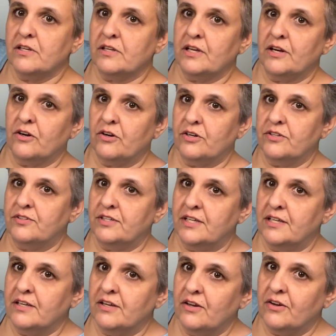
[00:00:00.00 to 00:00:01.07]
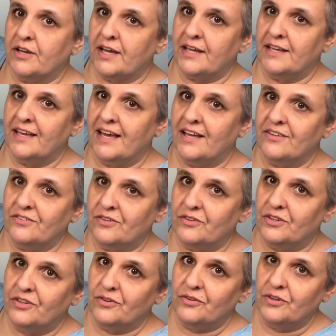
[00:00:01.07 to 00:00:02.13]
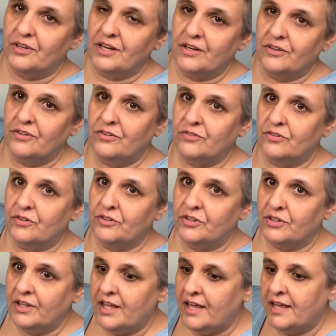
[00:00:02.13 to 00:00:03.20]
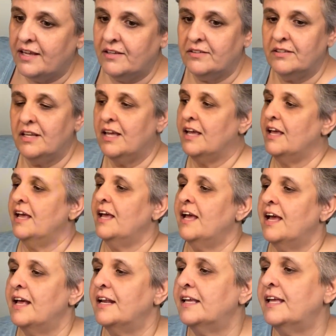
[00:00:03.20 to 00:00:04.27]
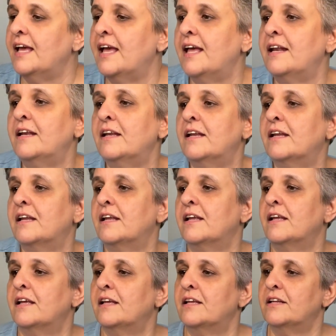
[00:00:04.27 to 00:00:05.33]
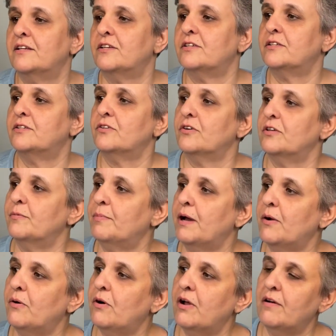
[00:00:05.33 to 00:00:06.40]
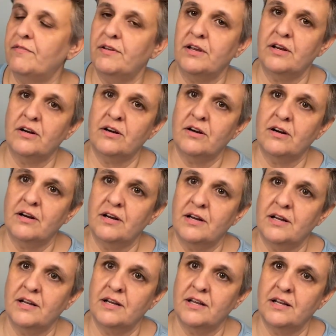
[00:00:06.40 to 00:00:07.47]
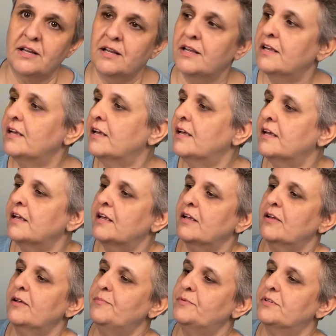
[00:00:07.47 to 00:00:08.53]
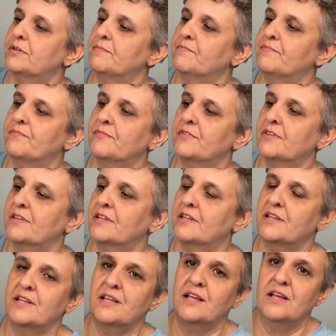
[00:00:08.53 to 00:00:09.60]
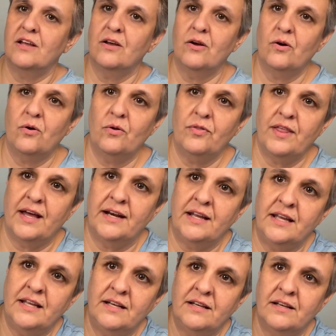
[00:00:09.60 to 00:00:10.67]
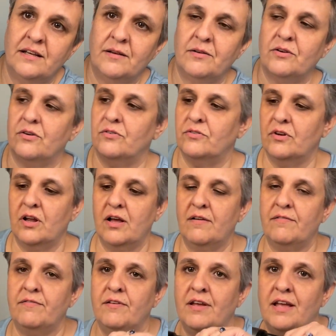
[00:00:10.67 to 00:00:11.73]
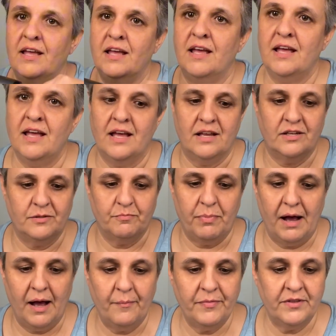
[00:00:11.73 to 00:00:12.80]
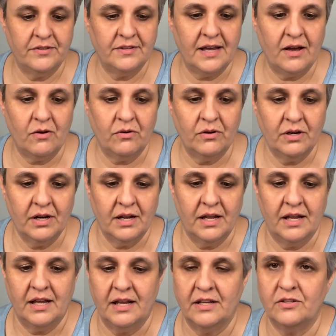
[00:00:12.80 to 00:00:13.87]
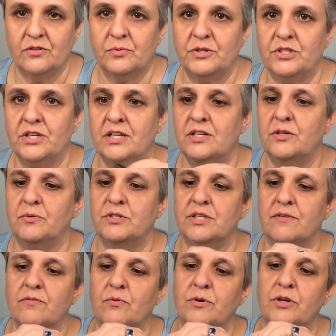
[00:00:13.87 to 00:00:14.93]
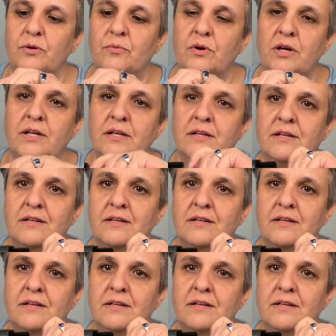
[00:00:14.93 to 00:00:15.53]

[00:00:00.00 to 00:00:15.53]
Kind of hard to see. Okay, yeah, so go get down and use it on your legs. And again, just turn the power off here. Oops. Hold that in, turns it off. Just pop this out and switch it into whichever one you want.